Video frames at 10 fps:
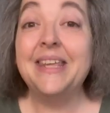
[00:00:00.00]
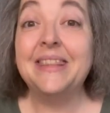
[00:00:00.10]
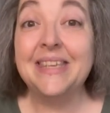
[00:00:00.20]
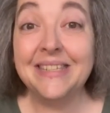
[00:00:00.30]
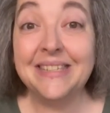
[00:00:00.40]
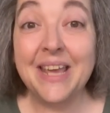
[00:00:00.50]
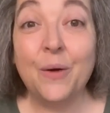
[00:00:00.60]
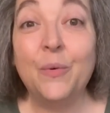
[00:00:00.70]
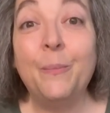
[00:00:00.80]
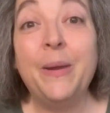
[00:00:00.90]
This sale
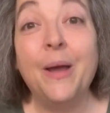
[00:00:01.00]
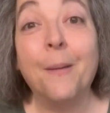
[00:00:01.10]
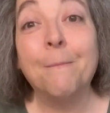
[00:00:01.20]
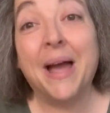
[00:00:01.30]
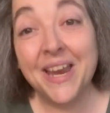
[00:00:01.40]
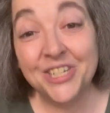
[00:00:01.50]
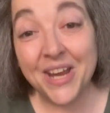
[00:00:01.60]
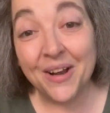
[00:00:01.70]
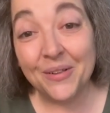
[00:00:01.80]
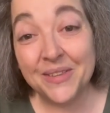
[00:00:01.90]
will be on my
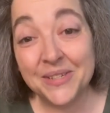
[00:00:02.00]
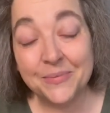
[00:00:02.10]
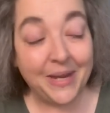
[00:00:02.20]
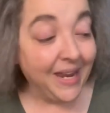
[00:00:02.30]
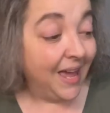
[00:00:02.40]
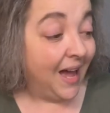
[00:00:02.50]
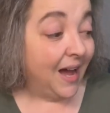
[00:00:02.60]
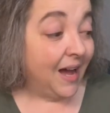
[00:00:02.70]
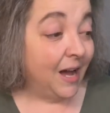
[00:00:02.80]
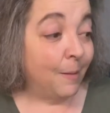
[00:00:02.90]
channel this week,
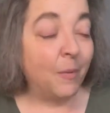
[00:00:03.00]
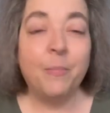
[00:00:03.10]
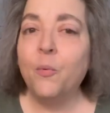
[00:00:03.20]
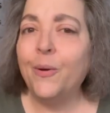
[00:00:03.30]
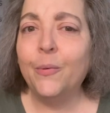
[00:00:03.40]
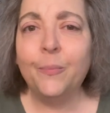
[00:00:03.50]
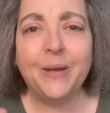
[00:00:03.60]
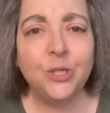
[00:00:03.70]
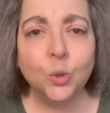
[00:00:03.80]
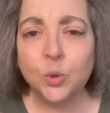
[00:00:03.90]
but we will
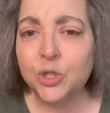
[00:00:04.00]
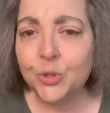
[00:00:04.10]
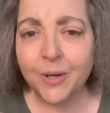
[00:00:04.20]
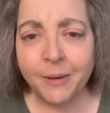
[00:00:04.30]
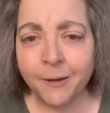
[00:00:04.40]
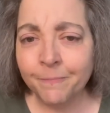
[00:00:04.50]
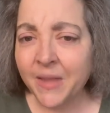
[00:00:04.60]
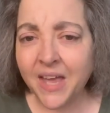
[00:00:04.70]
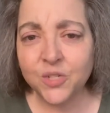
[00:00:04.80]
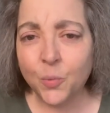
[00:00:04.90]
be dual streaming
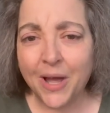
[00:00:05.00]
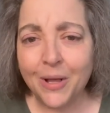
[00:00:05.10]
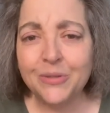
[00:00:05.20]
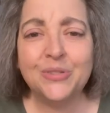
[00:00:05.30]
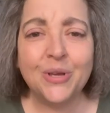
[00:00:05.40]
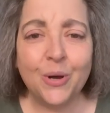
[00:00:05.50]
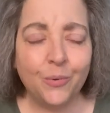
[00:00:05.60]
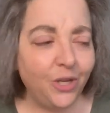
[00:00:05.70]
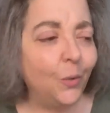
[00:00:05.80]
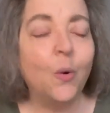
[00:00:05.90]
as well, so
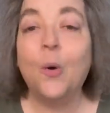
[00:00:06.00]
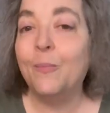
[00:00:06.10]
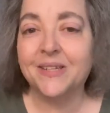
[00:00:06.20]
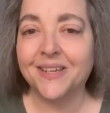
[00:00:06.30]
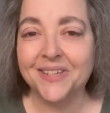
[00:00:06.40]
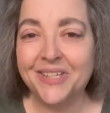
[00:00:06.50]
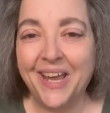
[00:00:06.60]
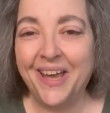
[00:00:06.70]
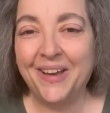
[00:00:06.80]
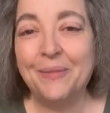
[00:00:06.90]
you won't miss us.
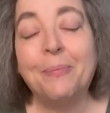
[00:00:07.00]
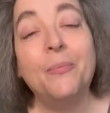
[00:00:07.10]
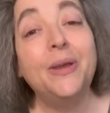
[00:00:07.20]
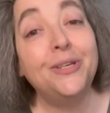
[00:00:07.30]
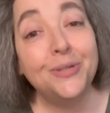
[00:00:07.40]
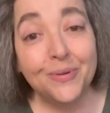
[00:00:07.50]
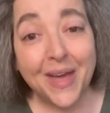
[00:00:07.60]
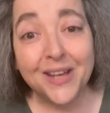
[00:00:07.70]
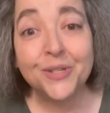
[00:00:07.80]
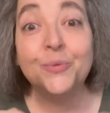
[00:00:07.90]
But we do
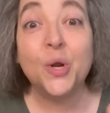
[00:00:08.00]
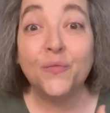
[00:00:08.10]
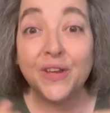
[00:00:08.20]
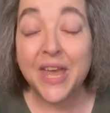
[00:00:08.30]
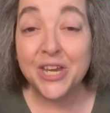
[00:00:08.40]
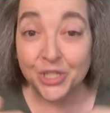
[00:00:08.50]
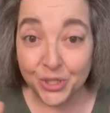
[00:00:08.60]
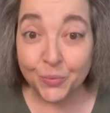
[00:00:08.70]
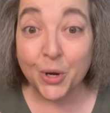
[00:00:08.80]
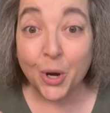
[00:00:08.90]
that so
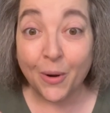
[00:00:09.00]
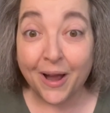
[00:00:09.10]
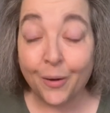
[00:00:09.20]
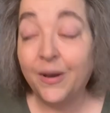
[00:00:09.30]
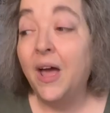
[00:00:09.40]
notifications will go out.